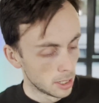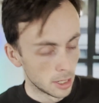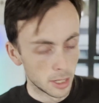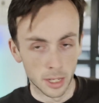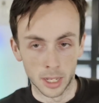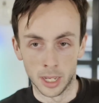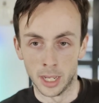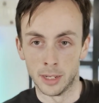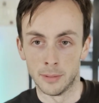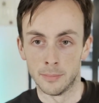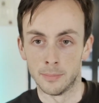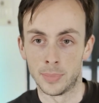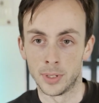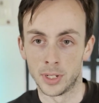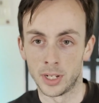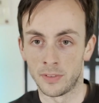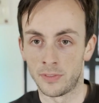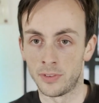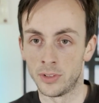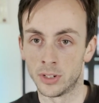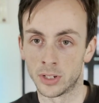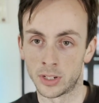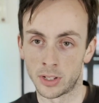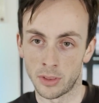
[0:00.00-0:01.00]
but if
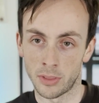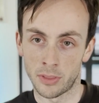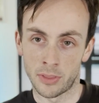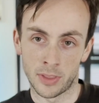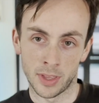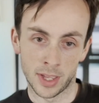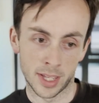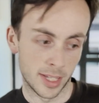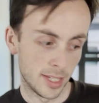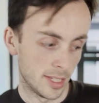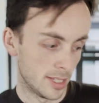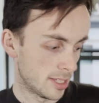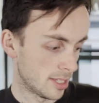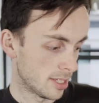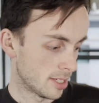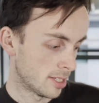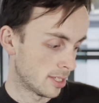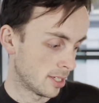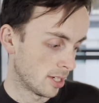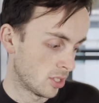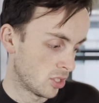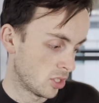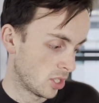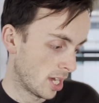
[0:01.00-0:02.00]
you look at things
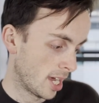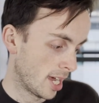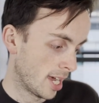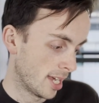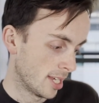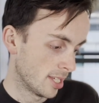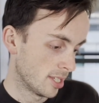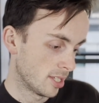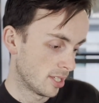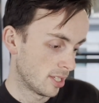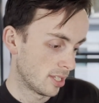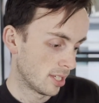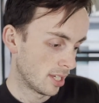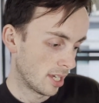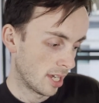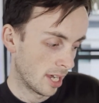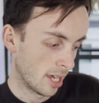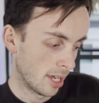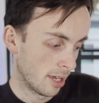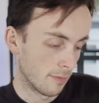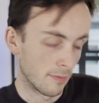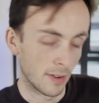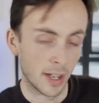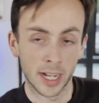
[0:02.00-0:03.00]
such as
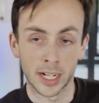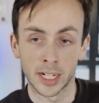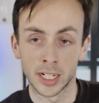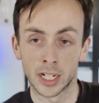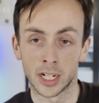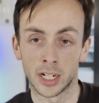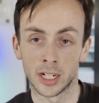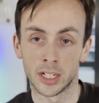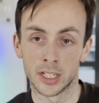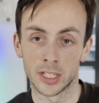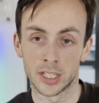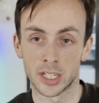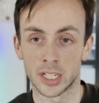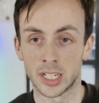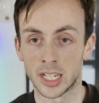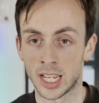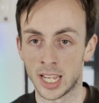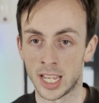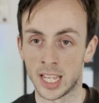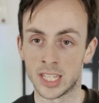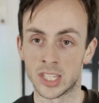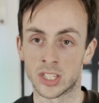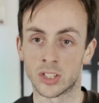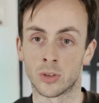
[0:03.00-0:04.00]
Vanguard
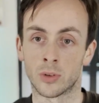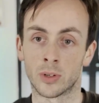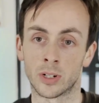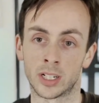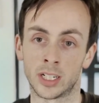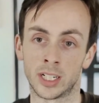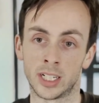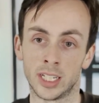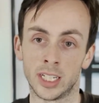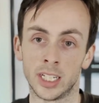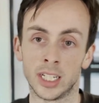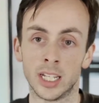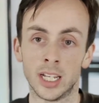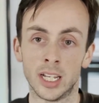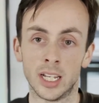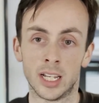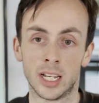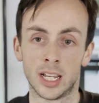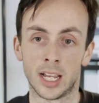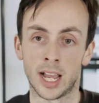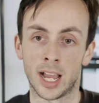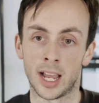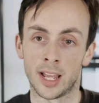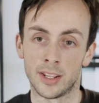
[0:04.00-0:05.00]
historically
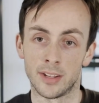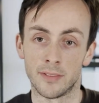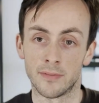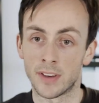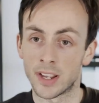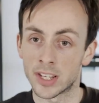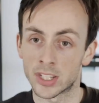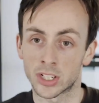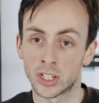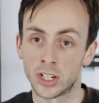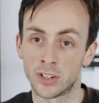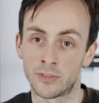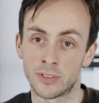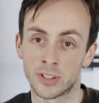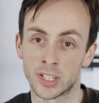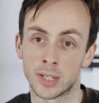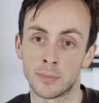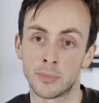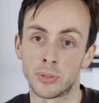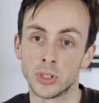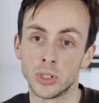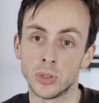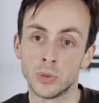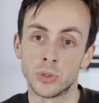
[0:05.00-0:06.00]
and Invesco, for
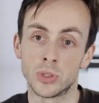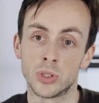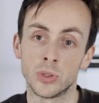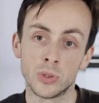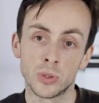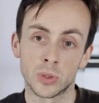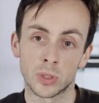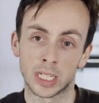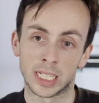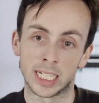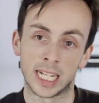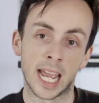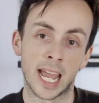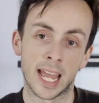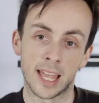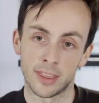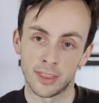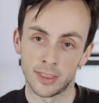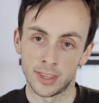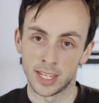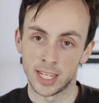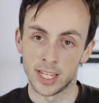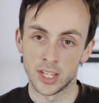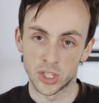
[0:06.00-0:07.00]
example, you do not get
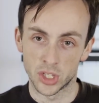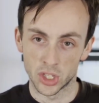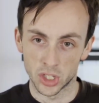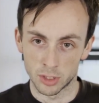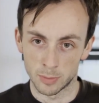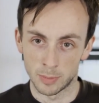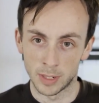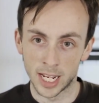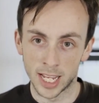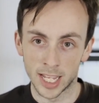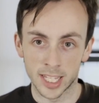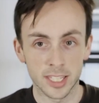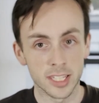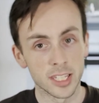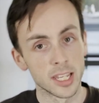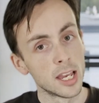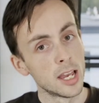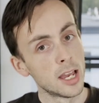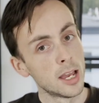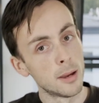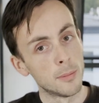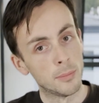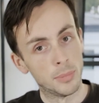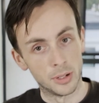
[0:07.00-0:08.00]
these splits.
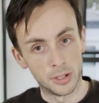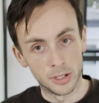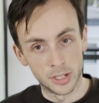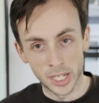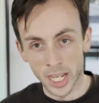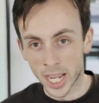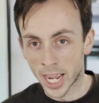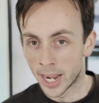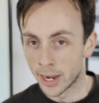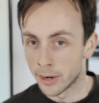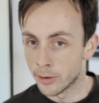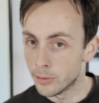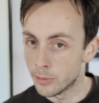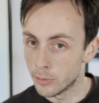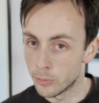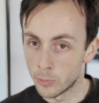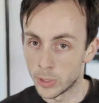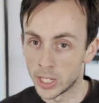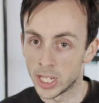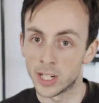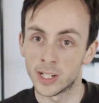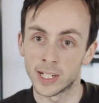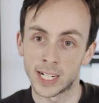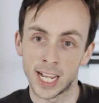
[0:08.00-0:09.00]
But now we
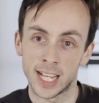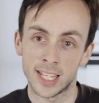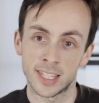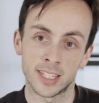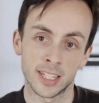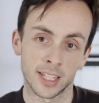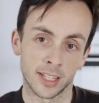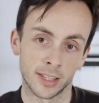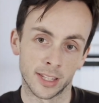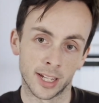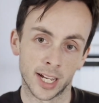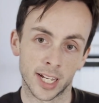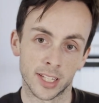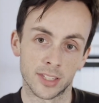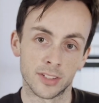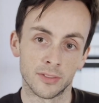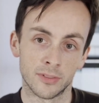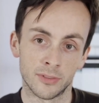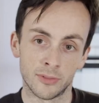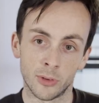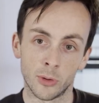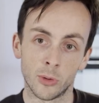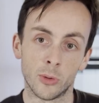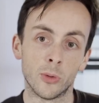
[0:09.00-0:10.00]
are getting that
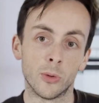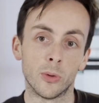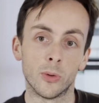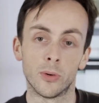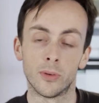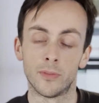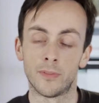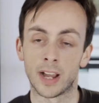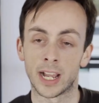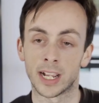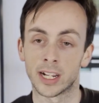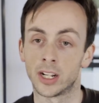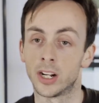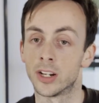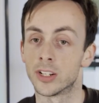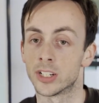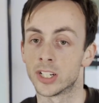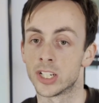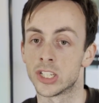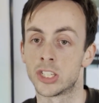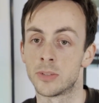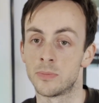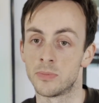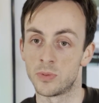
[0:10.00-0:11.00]
for Vanguard
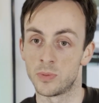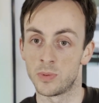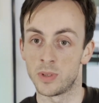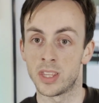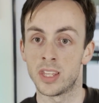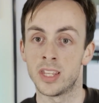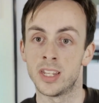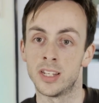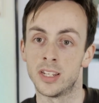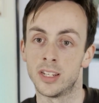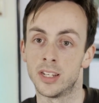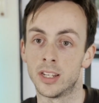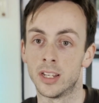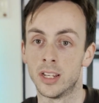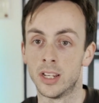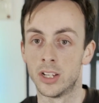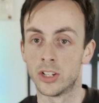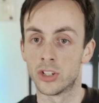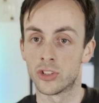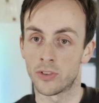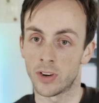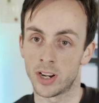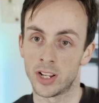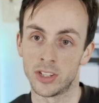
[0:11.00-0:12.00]
items within
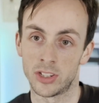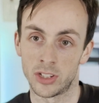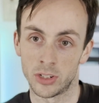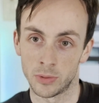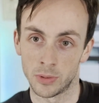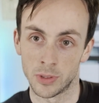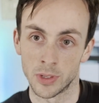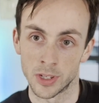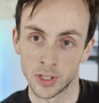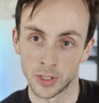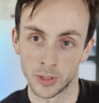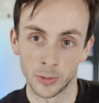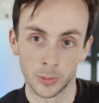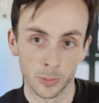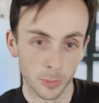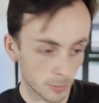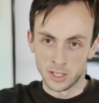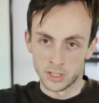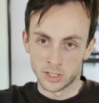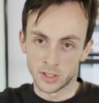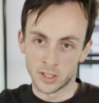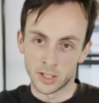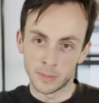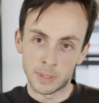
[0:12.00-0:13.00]
Trading212.
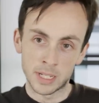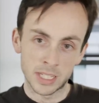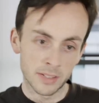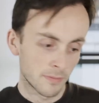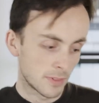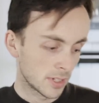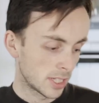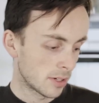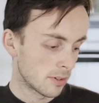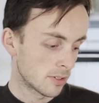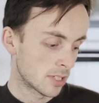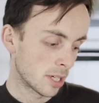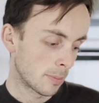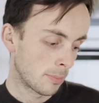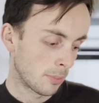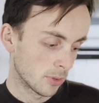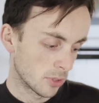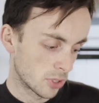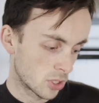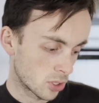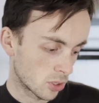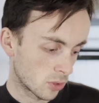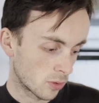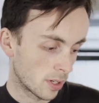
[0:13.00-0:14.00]
So there'll be some videos up on
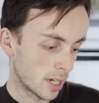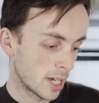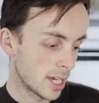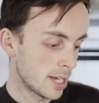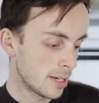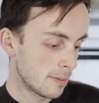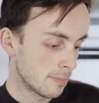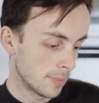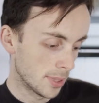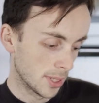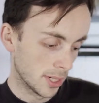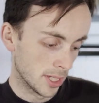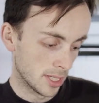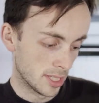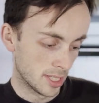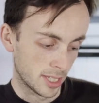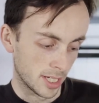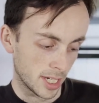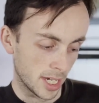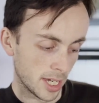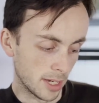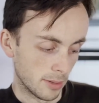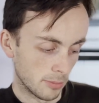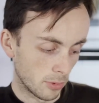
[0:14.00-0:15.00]
screen, but
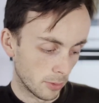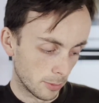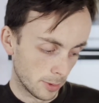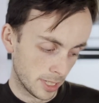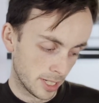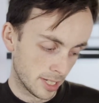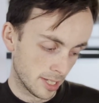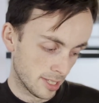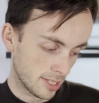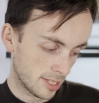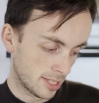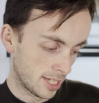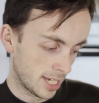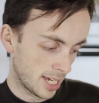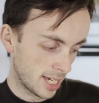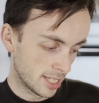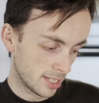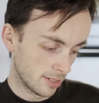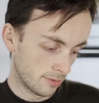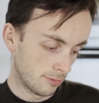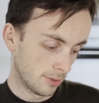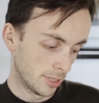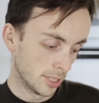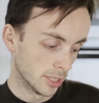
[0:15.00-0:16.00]
what we can see is
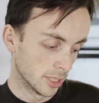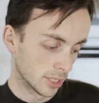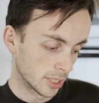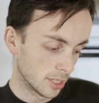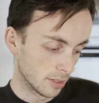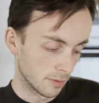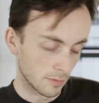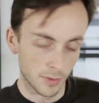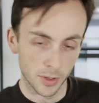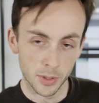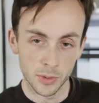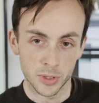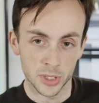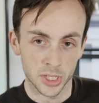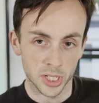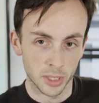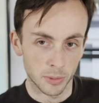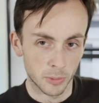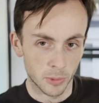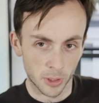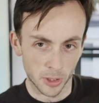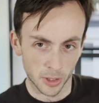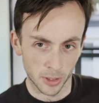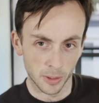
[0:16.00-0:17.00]
if we look at VUSA,
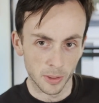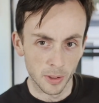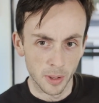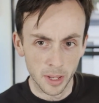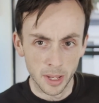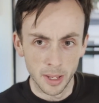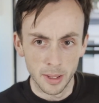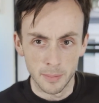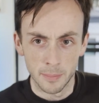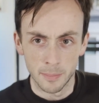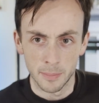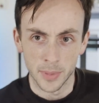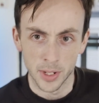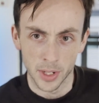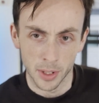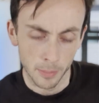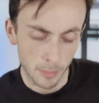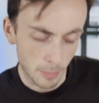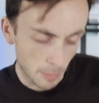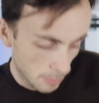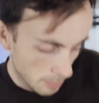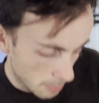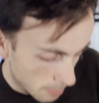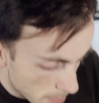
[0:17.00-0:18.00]
one of the
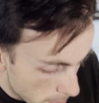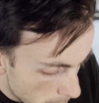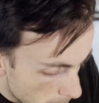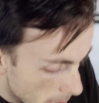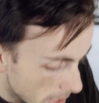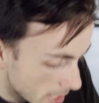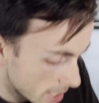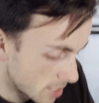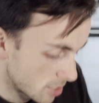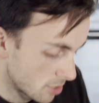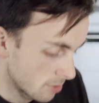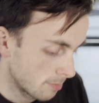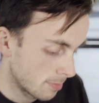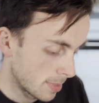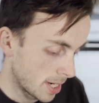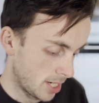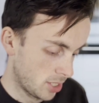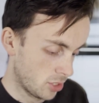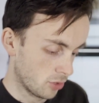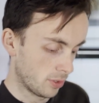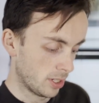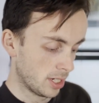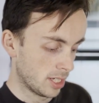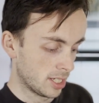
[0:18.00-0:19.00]
major
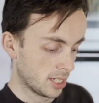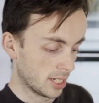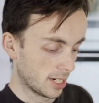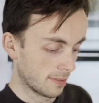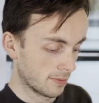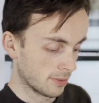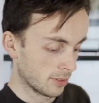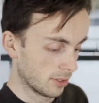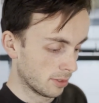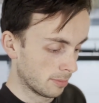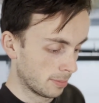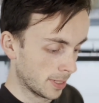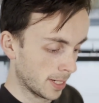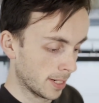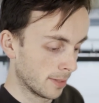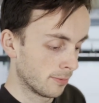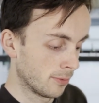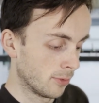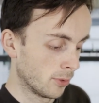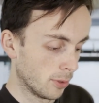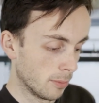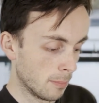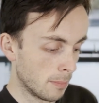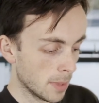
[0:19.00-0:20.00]
ETFs on the
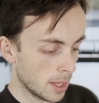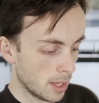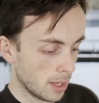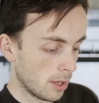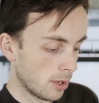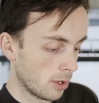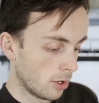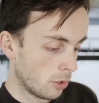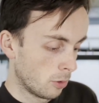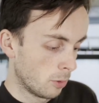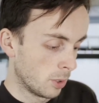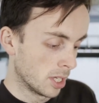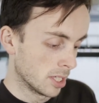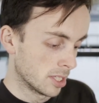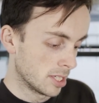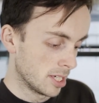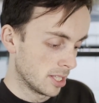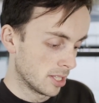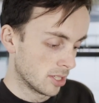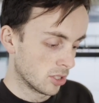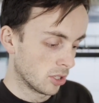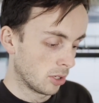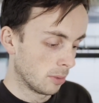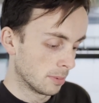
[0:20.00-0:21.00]
platform, we can see the
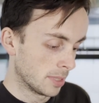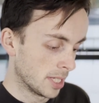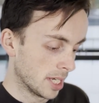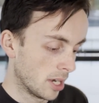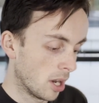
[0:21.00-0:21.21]
top 10